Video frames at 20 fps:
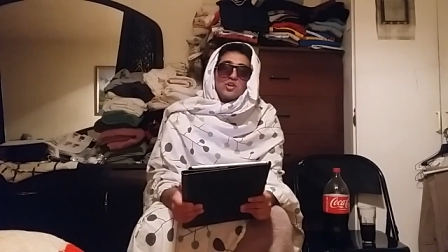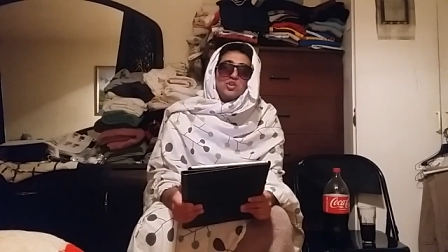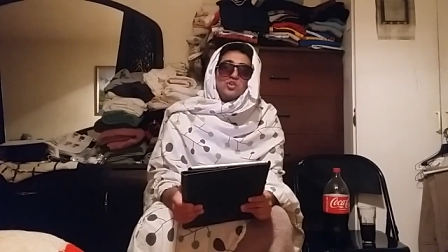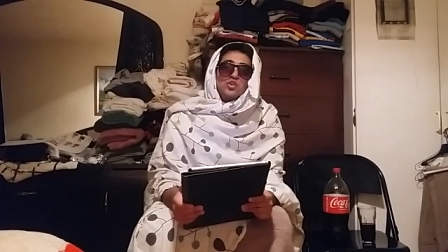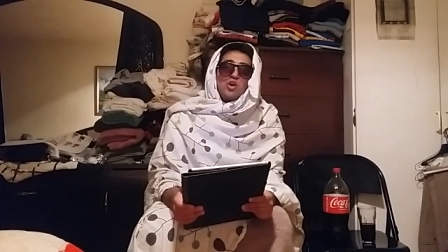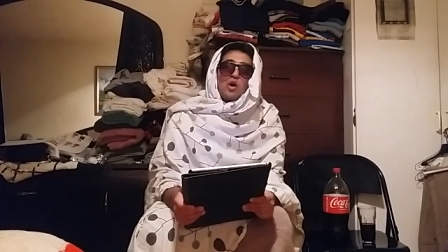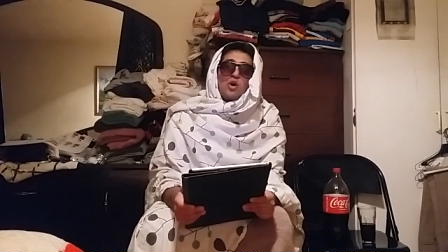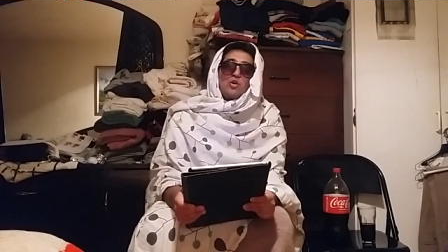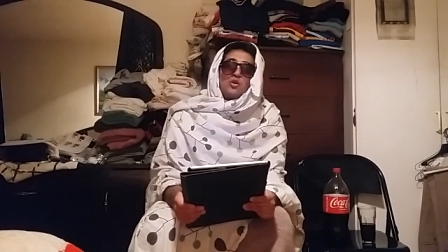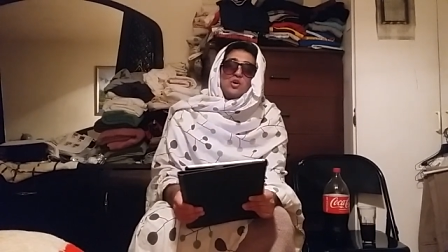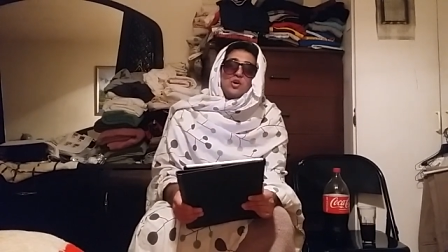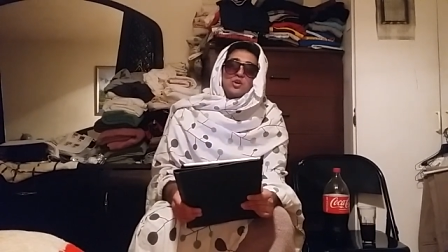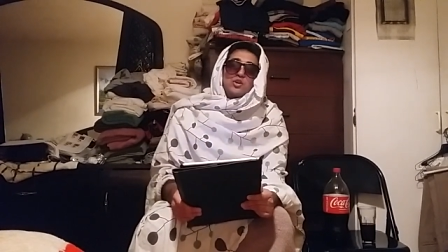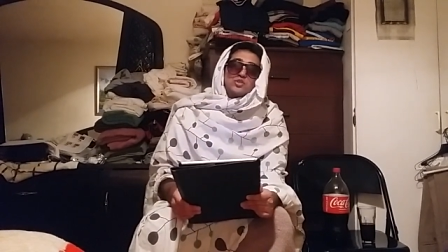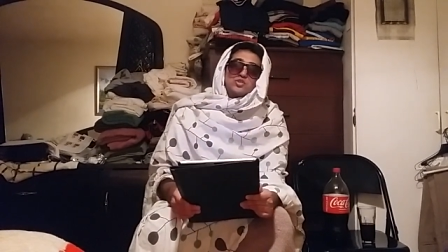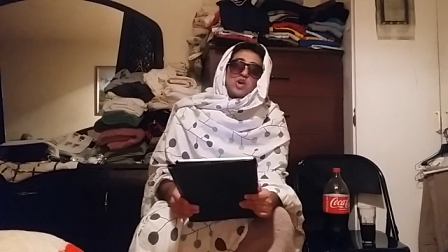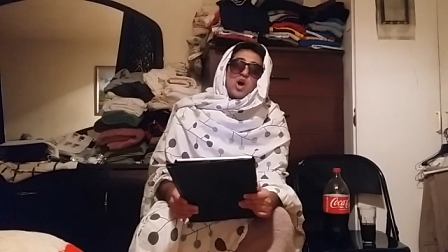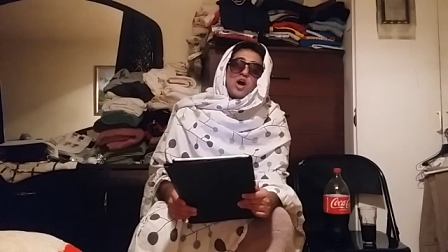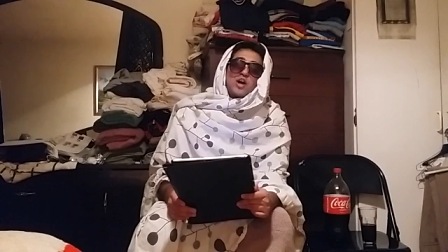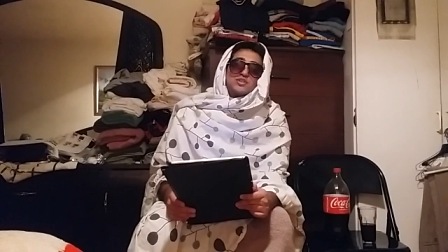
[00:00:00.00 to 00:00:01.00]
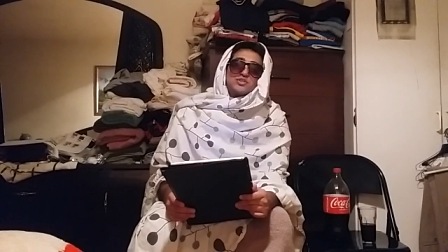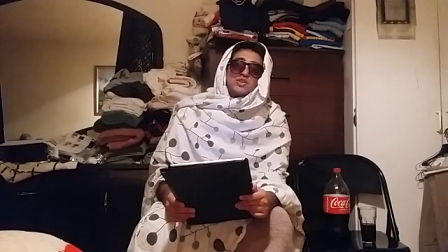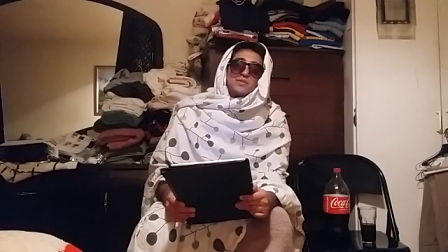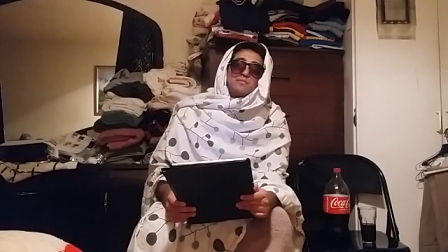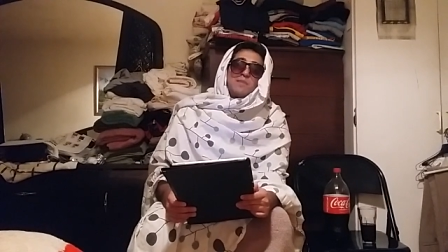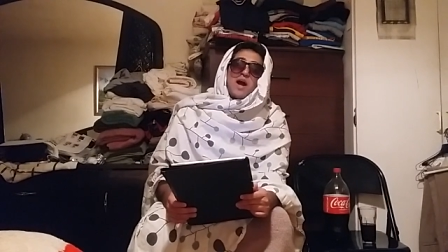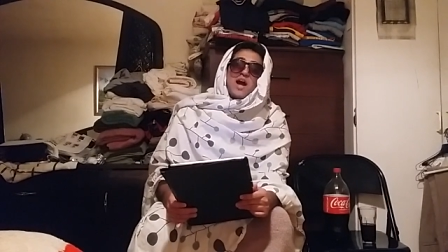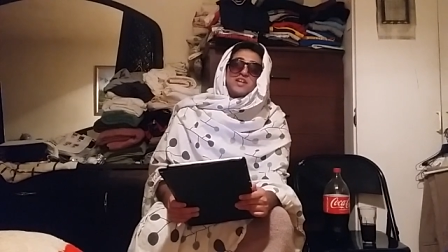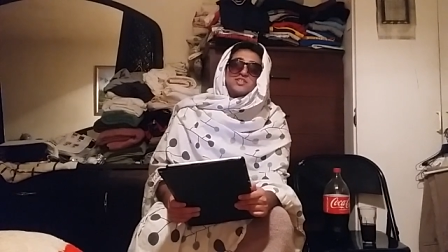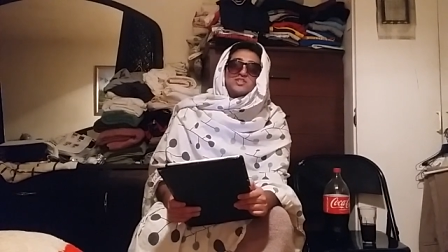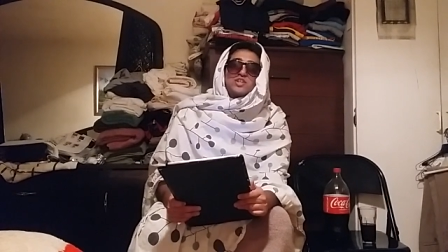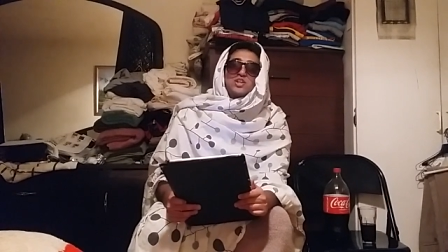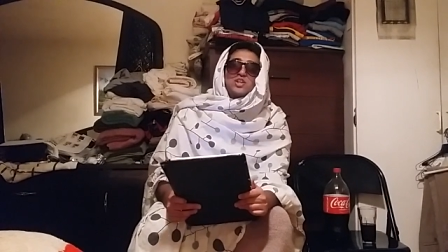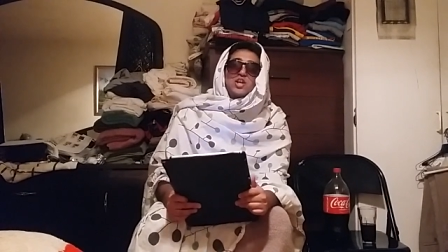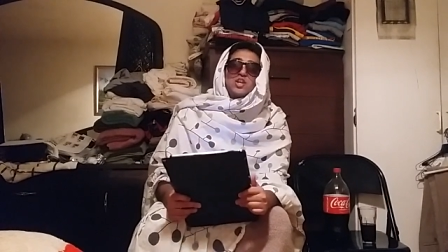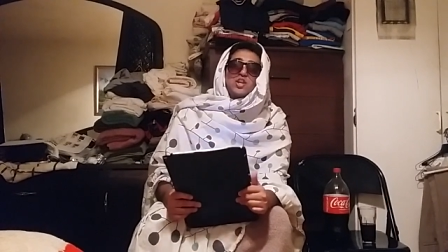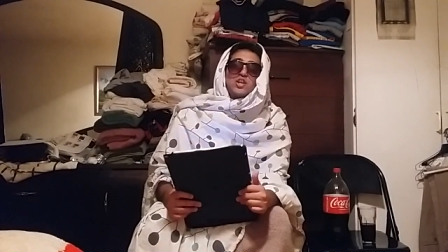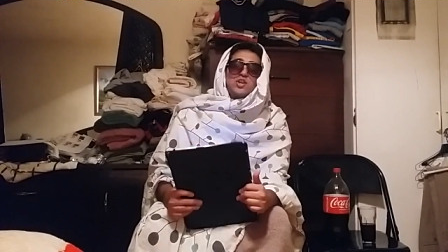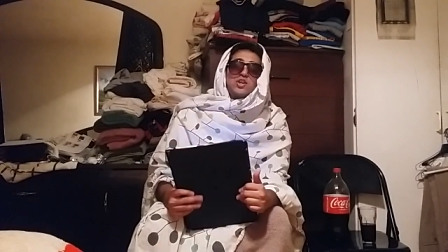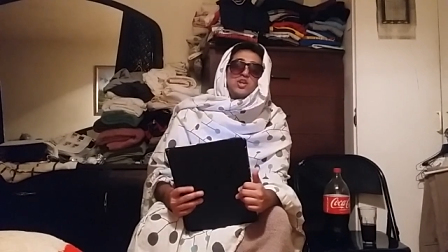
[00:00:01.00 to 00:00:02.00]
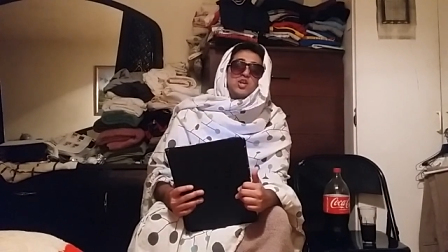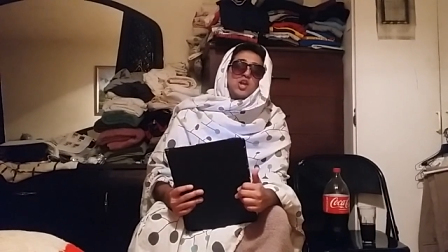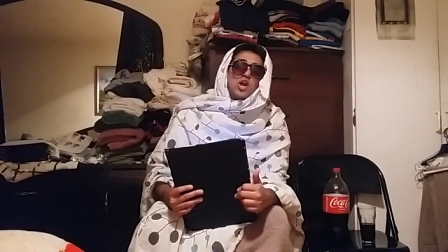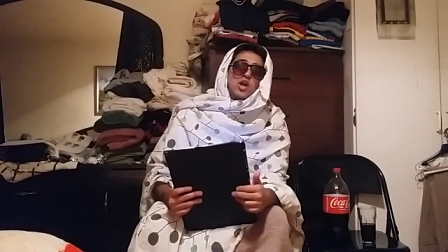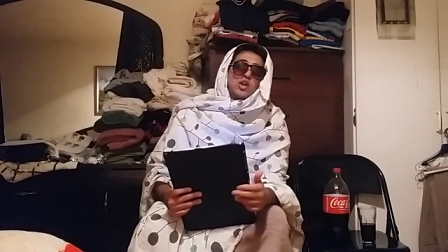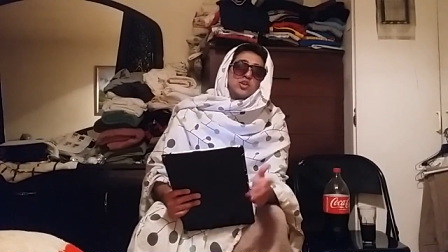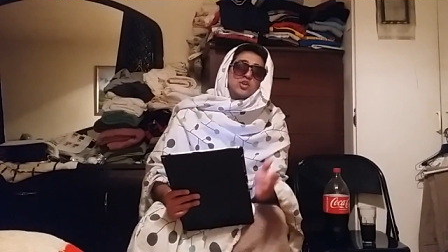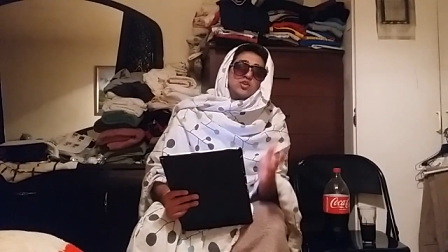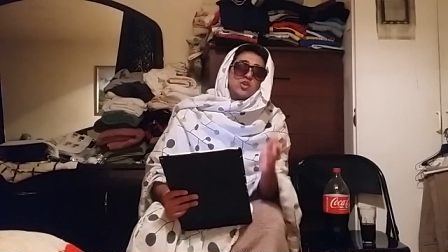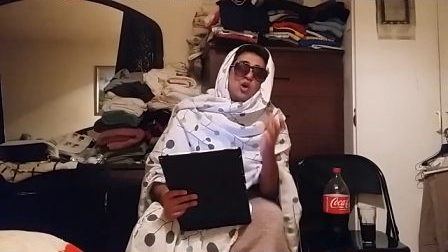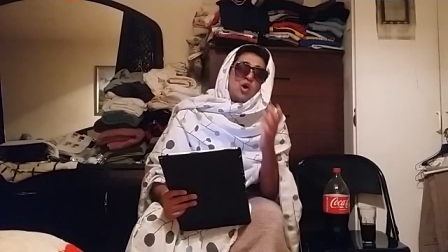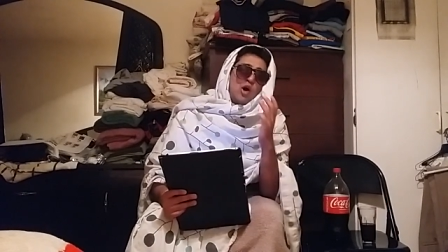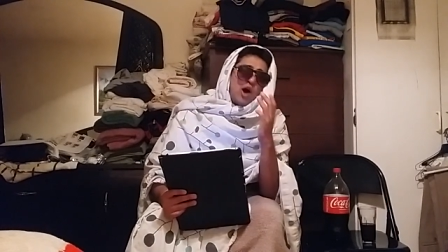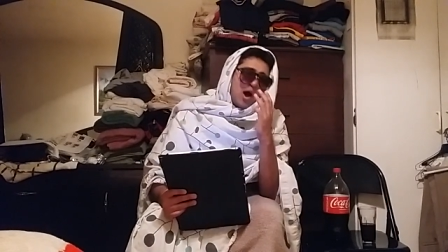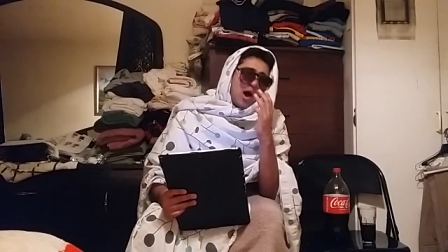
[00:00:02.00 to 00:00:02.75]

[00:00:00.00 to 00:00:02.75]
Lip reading: you know, toxic masculinity, and, you know,